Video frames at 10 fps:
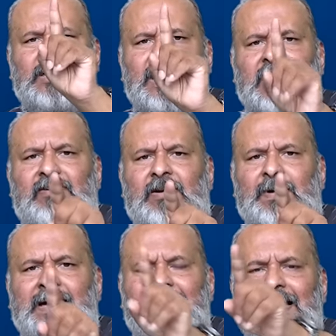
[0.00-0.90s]
the
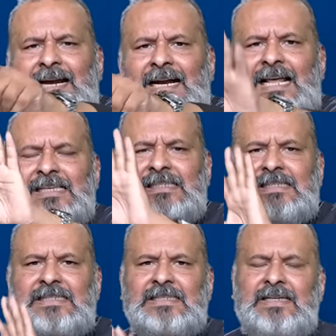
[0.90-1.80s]
government
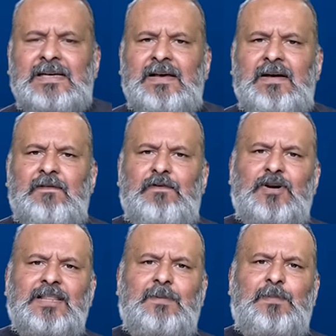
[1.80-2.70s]
does
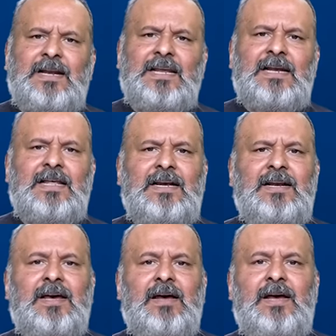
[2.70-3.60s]
for that particular
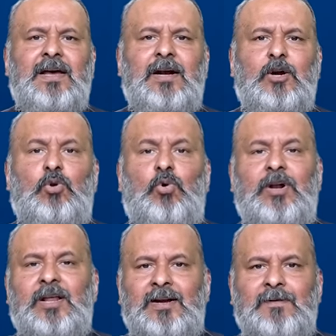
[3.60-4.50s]

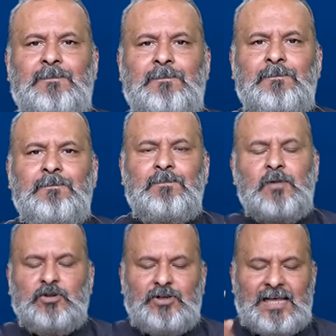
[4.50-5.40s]
donor.
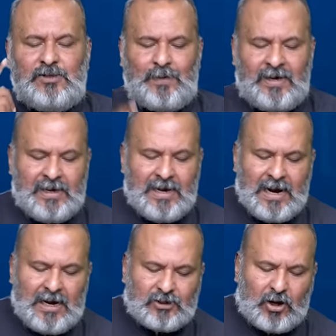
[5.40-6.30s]
So that's why
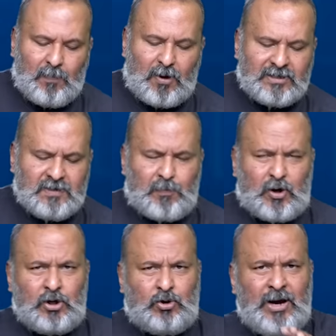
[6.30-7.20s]
electoral bond is
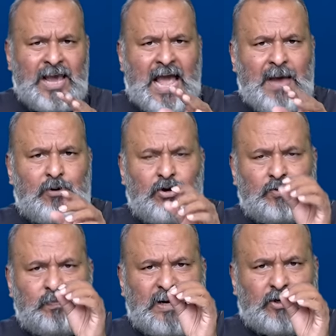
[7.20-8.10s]
important. Today, I'm going to
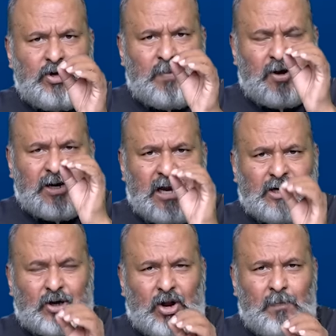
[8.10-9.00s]
speak to you about
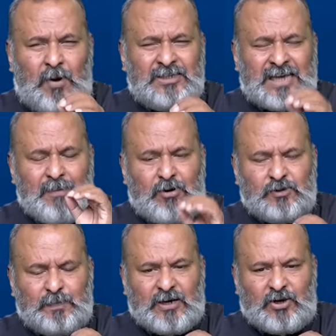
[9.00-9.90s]
electoral bonds. I'm going to
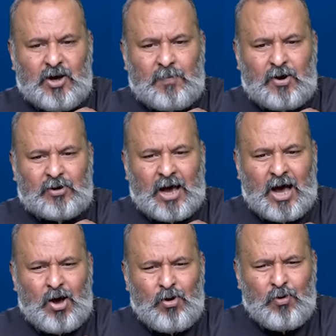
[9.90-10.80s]
speak to you about
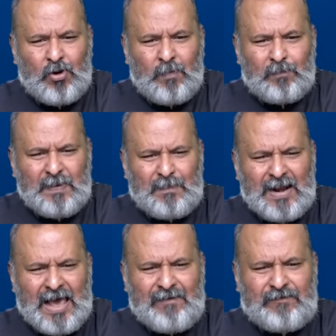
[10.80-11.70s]
how people
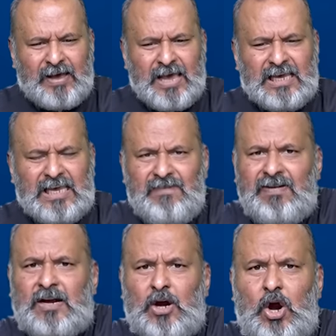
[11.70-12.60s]
have
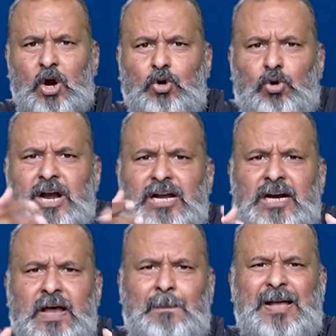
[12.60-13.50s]
given,
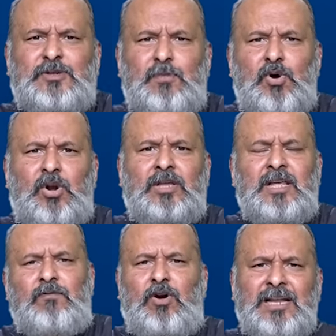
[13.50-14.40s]
donated much more
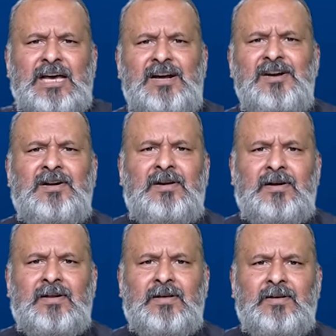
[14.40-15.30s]
than what they earned.
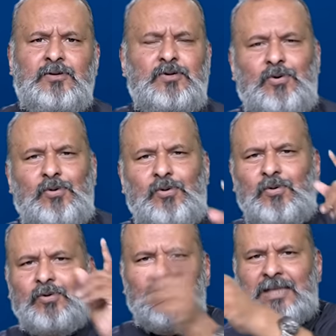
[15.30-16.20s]
So
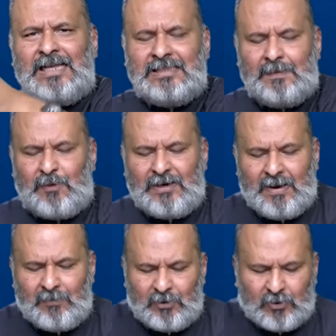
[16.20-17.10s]
that's the point I
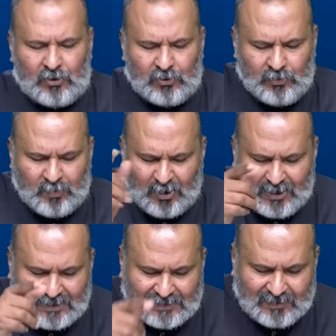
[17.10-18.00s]
want to talk to you about.
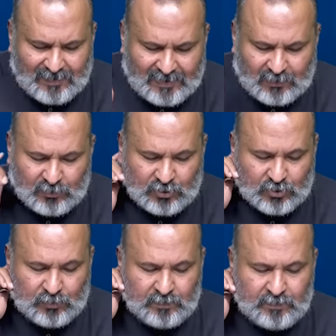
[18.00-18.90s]
Let's get right to the show.